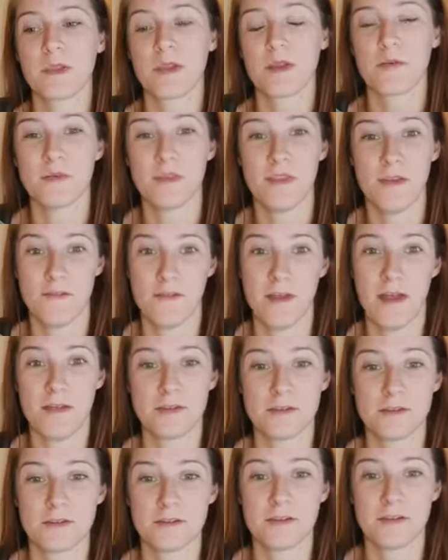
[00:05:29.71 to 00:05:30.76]
with that
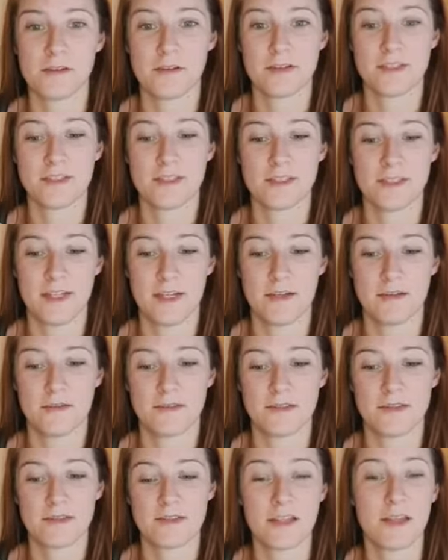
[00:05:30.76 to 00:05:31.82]
$500 in
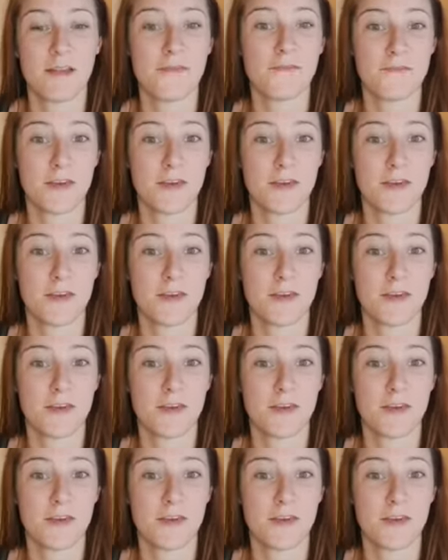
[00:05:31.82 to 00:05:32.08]
sales in the